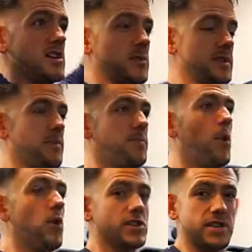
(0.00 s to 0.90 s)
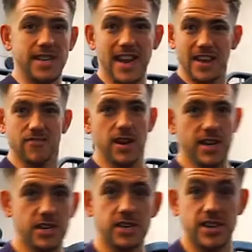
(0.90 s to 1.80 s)
So it's important to get it
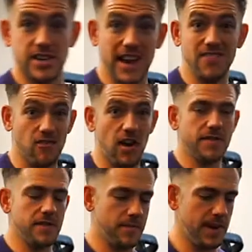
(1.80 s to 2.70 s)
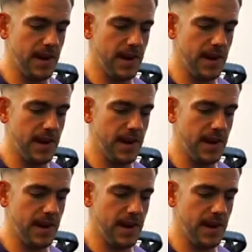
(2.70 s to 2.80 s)
right from the